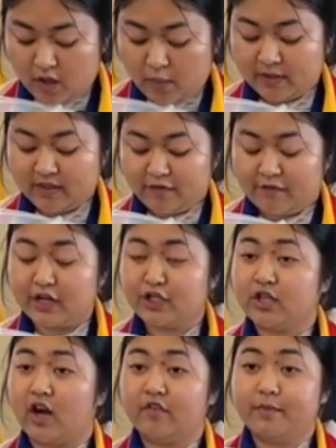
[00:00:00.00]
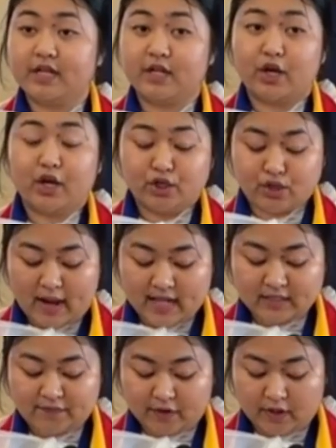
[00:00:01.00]
when the French government
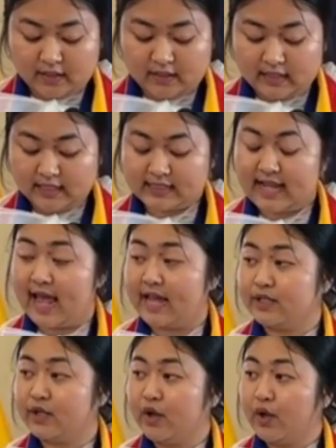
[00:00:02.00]
transferred this land